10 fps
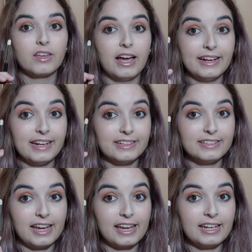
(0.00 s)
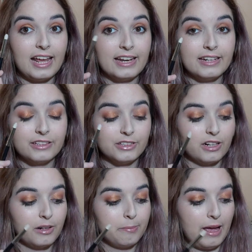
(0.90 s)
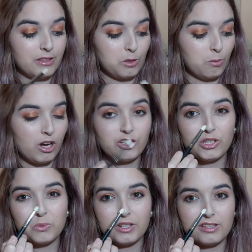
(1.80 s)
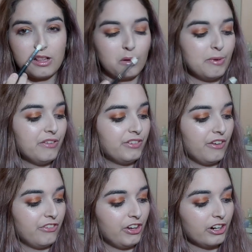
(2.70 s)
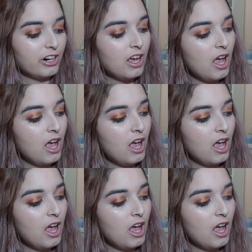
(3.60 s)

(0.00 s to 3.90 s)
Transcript: And then taking another pencil brush, this one is a little bit fluffier.